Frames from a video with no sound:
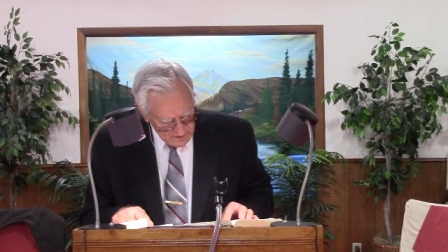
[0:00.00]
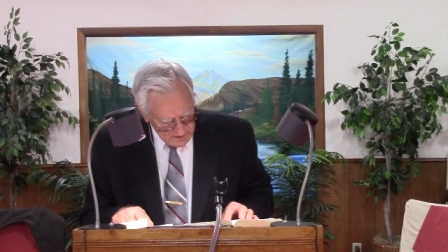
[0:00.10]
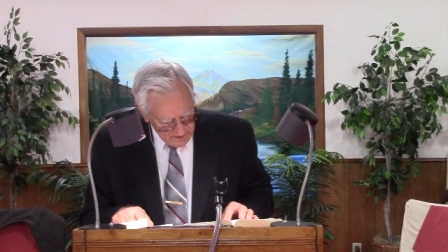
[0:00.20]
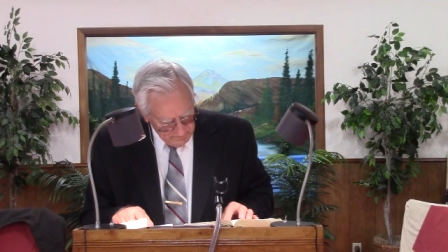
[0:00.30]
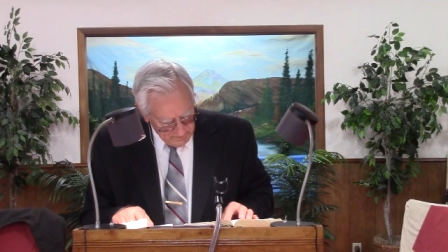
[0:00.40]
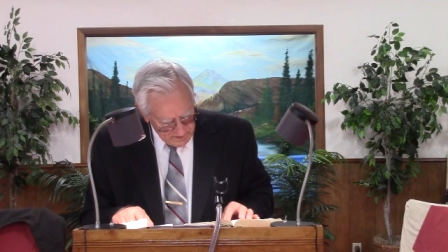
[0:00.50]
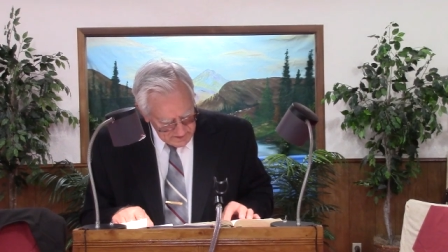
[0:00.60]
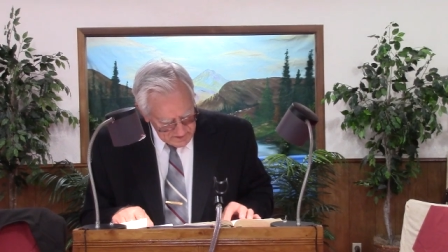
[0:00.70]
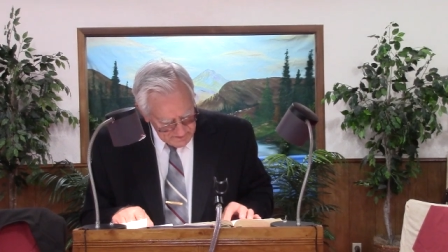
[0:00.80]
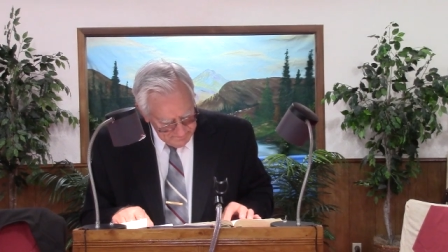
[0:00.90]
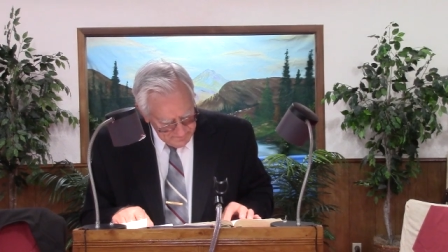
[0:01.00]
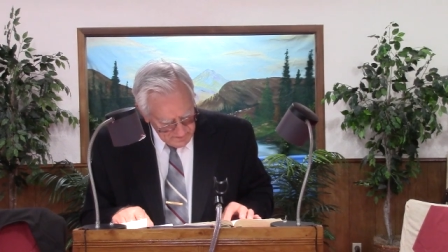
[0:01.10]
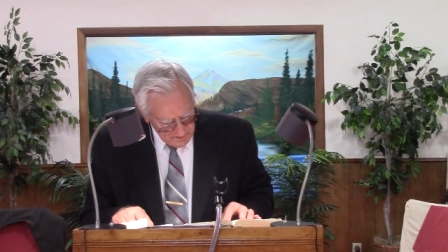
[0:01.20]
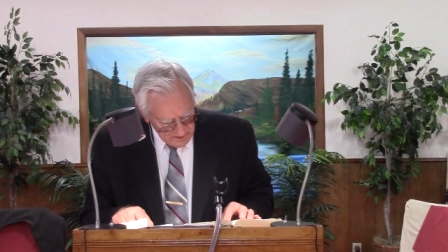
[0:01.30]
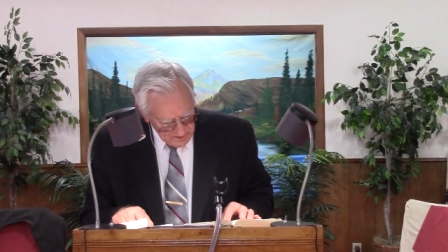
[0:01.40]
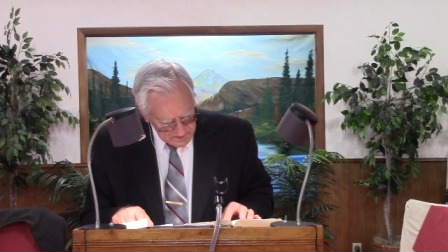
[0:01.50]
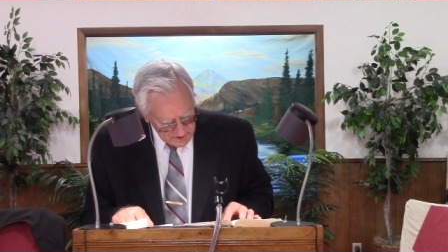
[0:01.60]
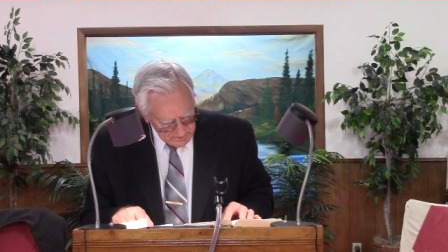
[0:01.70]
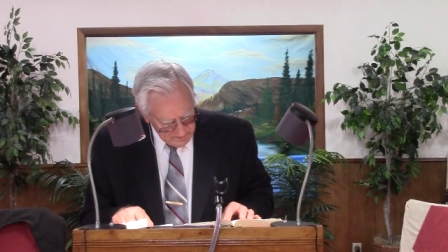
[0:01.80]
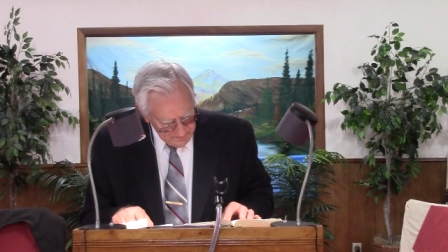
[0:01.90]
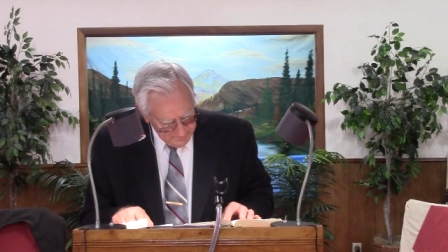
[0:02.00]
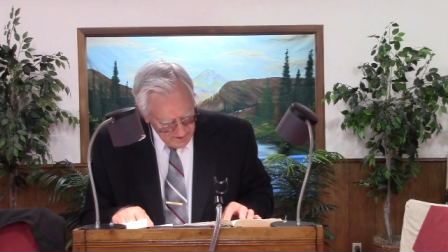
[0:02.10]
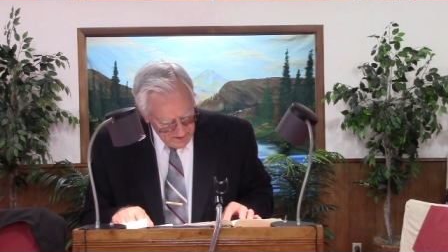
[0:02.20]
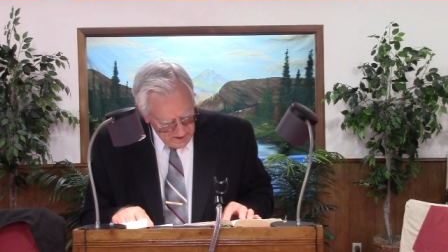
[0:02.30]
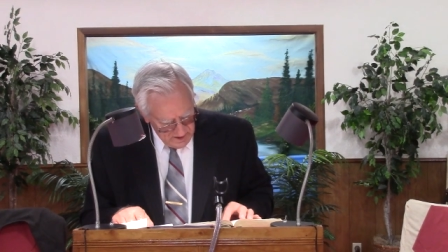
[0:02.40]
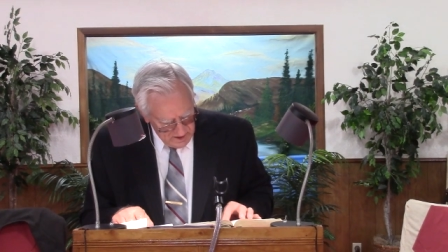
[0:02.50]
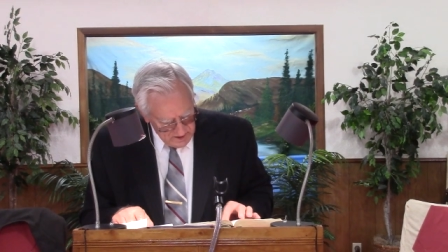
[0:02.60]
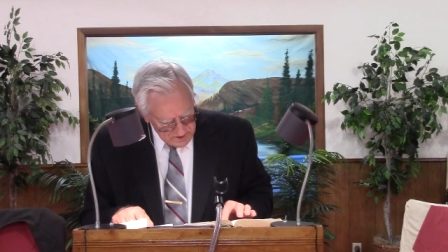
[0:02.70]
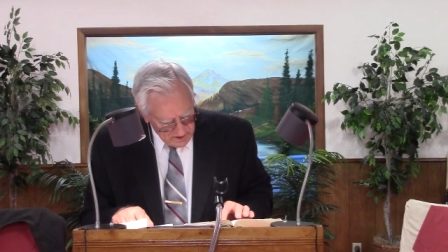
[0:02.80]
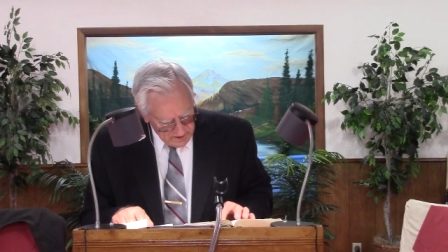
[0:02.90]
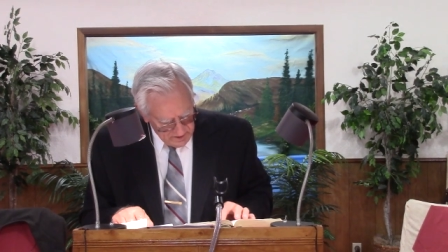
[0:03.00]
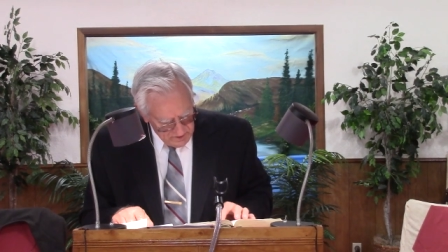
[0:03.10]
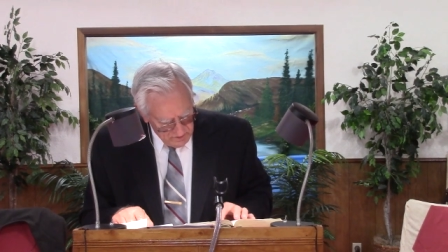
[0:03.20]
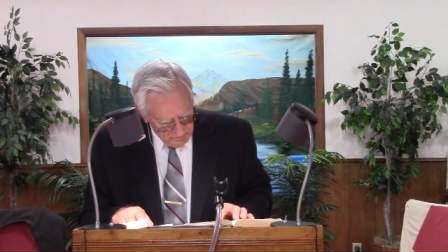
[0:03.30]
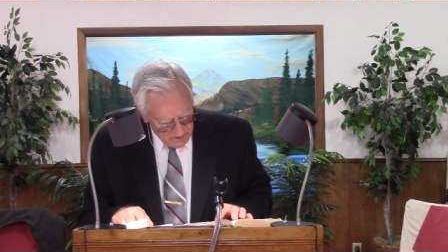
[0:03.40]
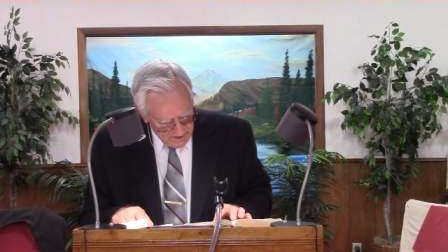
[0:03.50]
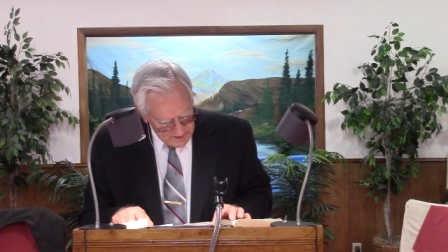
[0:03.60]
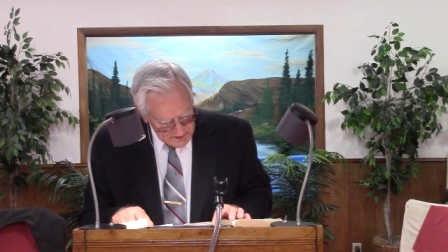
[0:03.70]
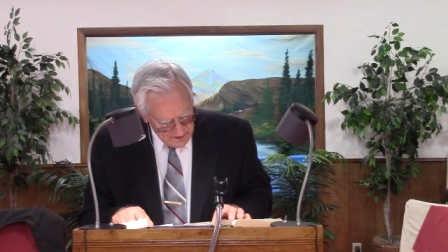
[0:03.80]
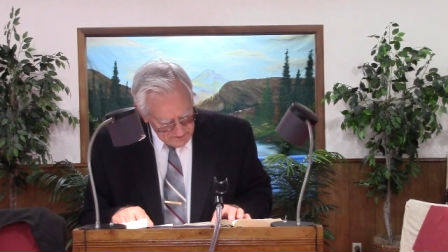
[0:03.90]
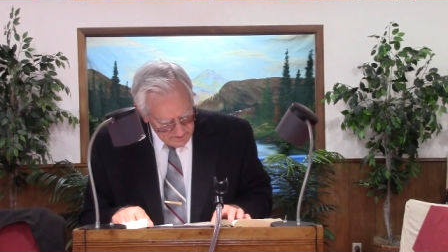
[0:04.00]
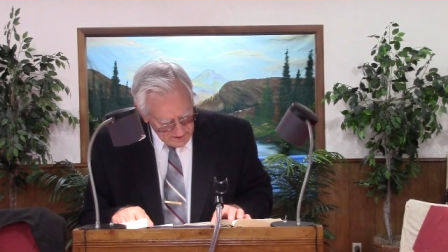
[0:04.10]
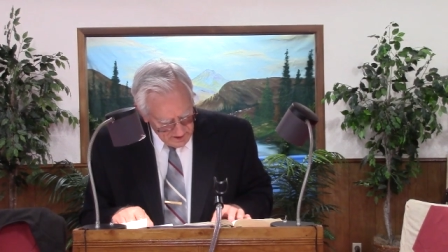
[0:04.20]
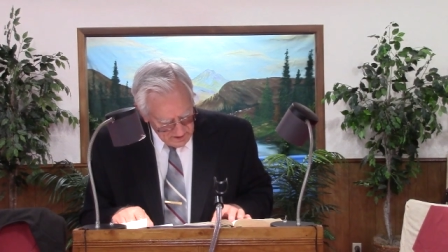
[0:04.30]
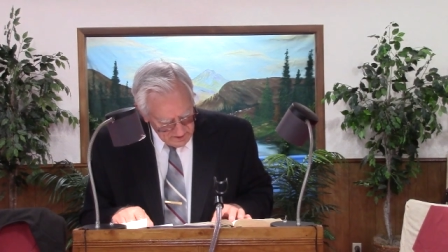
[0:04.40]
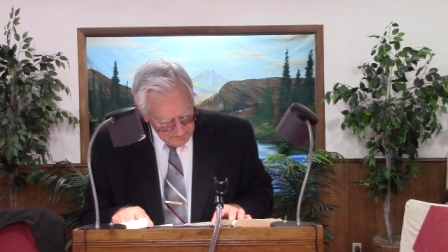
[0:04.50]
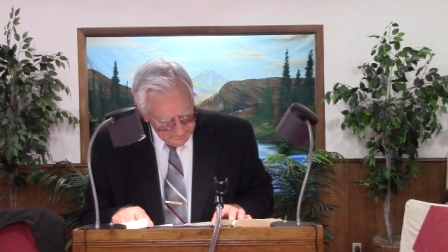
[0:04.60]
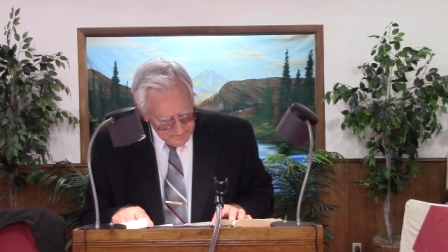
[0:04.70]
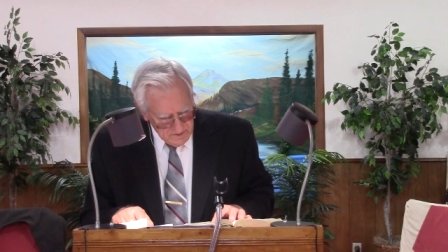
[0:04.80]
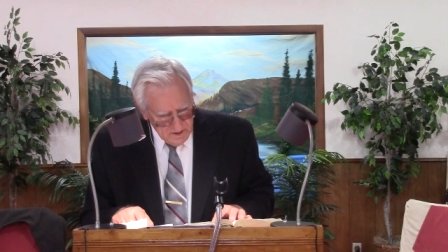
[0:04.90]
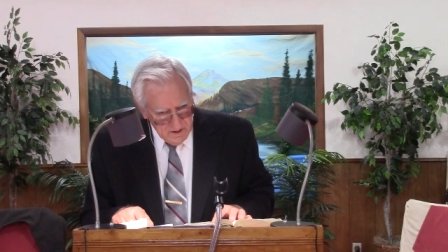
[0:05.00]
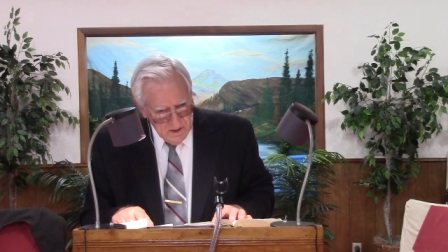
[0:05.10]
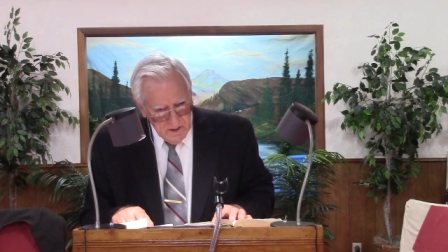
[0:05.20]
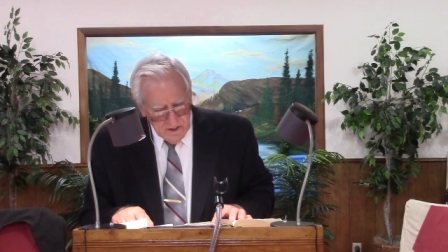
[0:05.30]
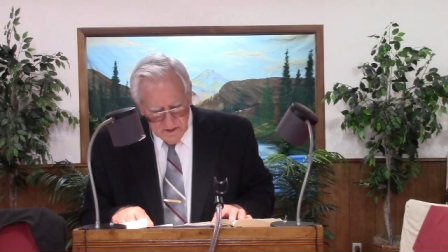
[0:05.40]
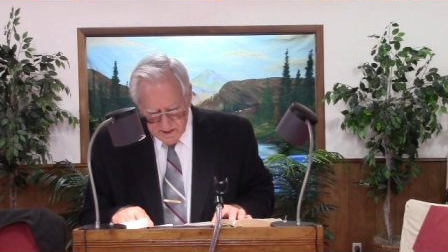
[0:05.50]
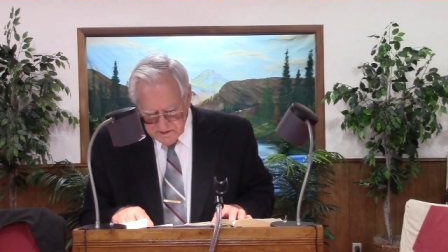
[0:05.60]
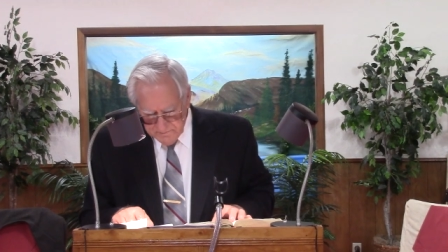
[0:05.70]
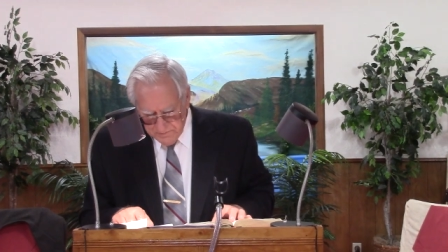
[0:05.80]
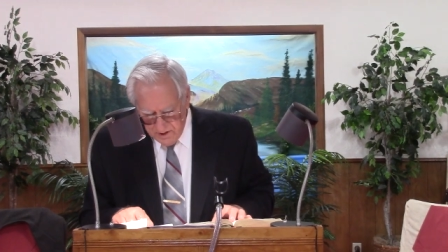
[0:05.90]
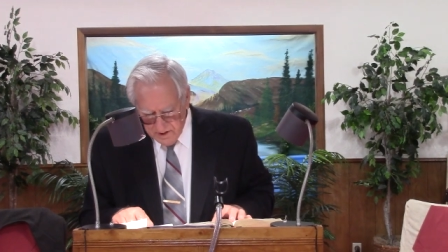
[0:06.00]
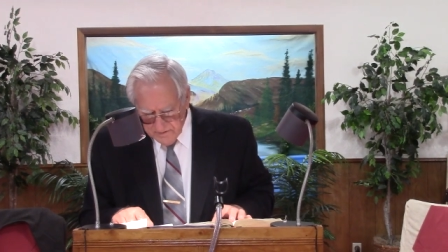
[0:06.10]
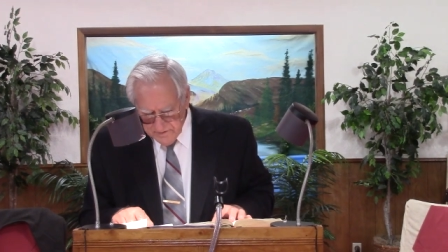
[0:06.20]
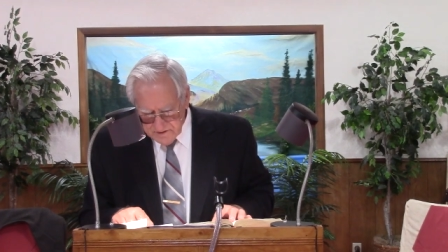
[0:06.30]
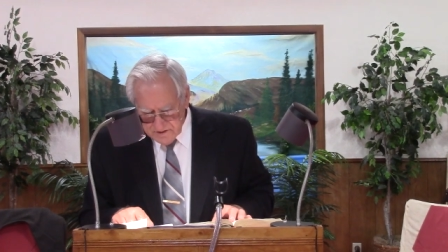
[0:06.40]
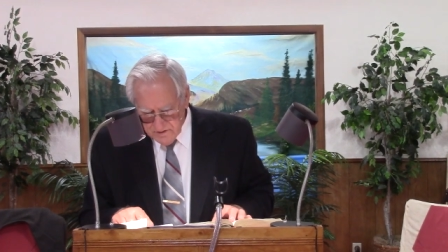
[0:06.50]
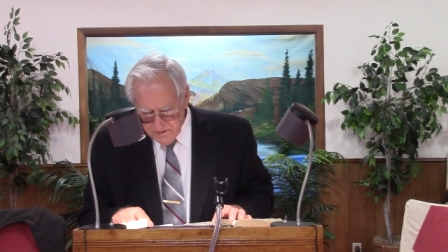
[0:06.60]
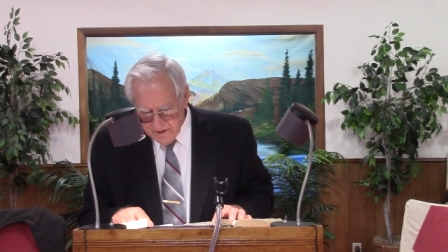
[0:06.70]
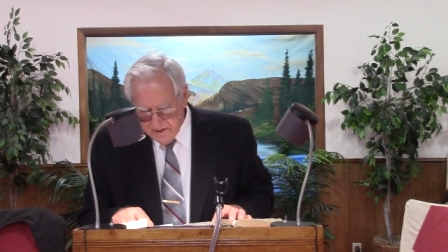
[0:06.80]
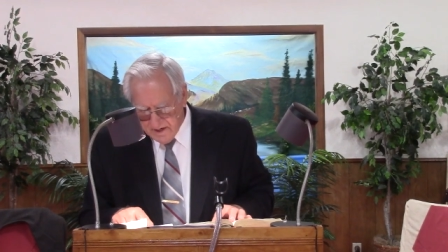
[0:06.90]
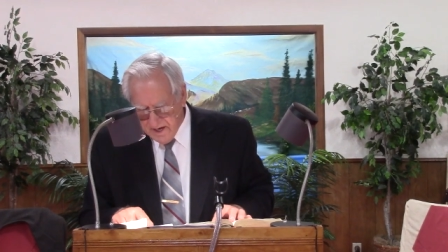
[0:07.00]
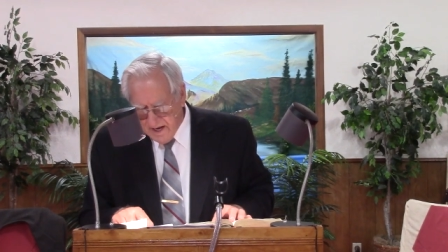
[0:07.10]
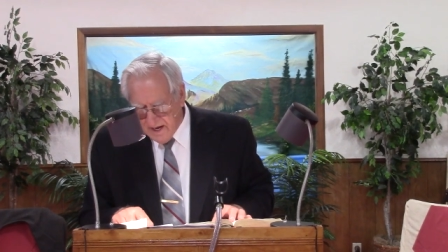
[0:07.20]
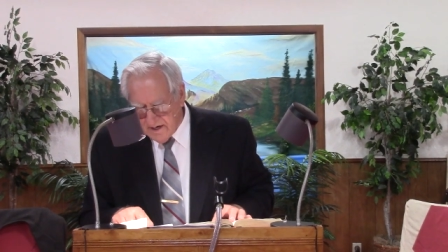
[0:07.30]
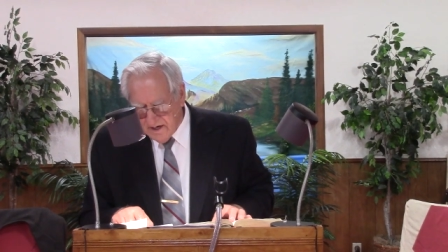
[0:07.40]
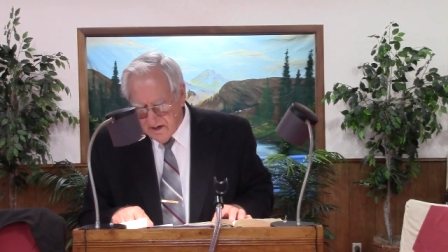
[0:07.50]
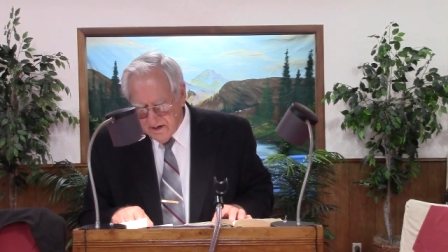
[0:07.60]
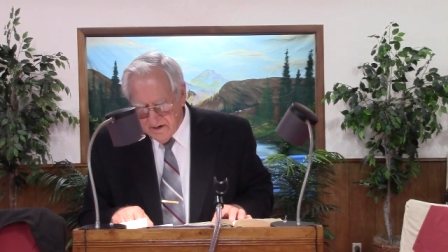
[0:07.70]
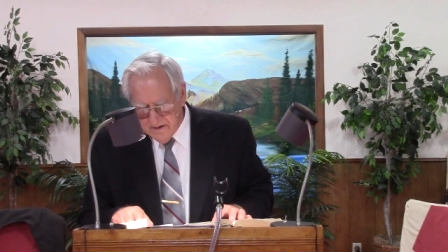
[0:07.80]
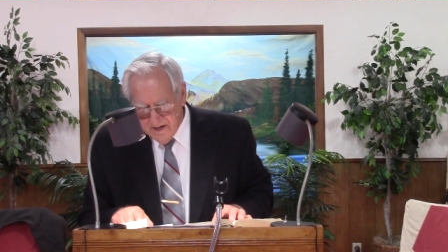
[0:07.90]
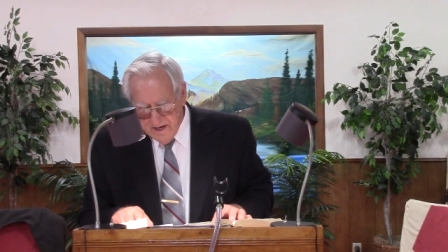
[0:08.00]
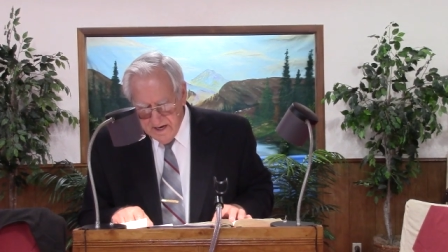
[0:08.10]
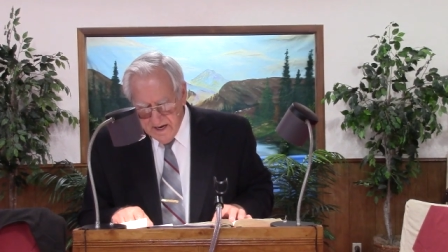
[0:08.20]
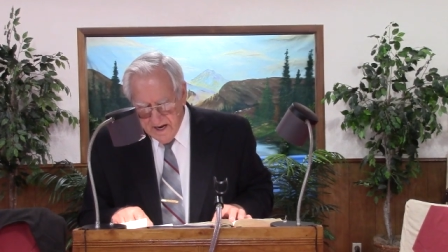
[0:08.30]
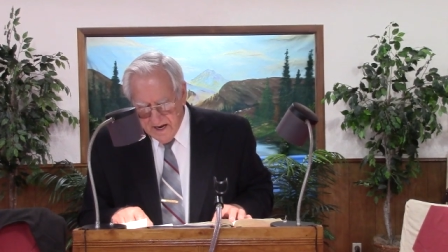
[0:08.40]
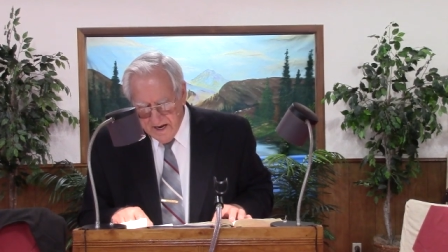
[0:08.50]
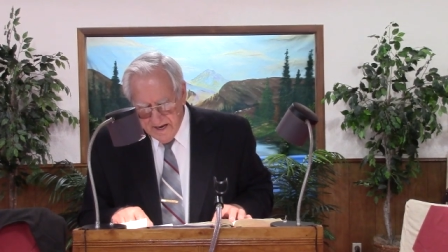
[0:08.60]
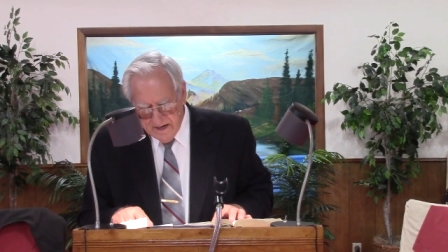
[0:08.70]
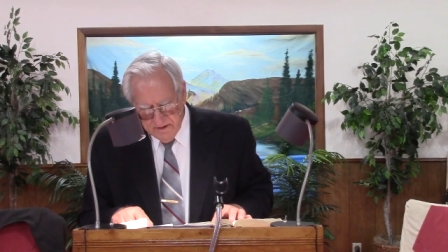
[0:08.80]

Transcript: little ones, little children, shall in no wise enter the kingdom. That's part of the story that I had here uh, and I